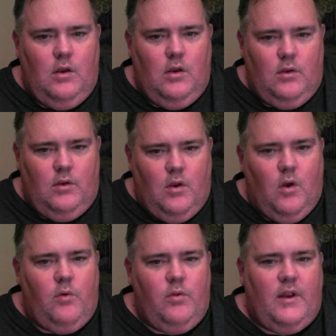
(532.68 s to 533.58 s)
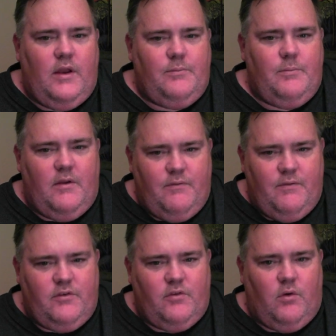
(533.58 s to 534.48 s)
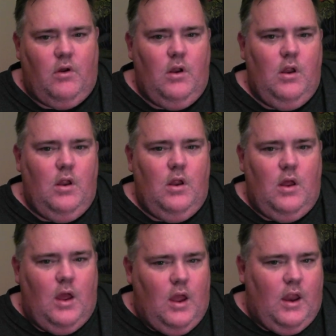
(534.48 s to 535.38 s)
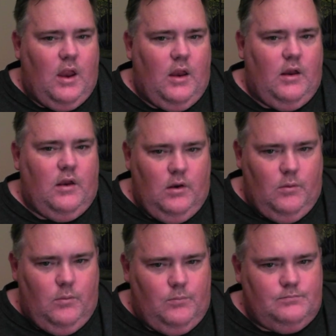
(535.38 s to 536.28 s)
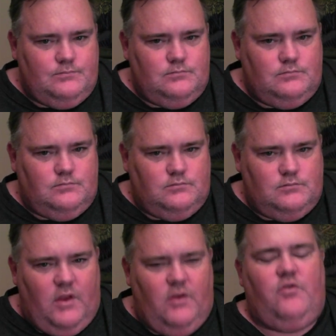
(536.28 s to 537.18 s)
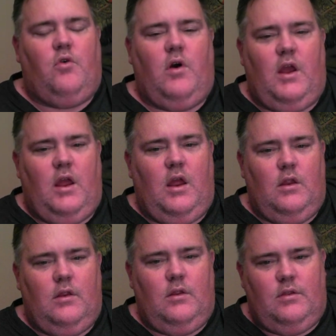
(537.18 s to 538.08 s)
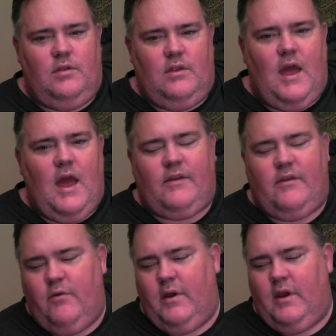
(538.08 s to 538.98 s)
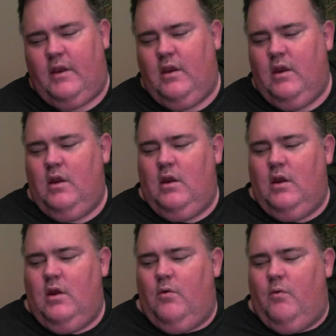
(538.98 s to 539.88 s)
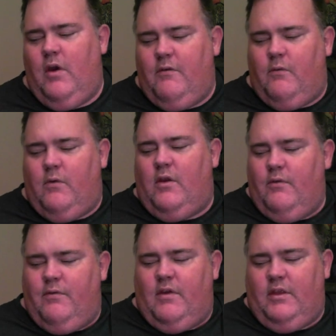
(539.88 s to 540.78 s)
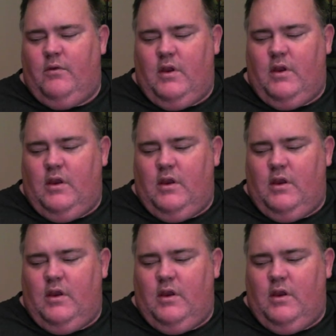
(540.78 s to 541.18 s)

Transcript: know that it's beneficial, and enjoy the act of doing it, even when I don't feel like doing it,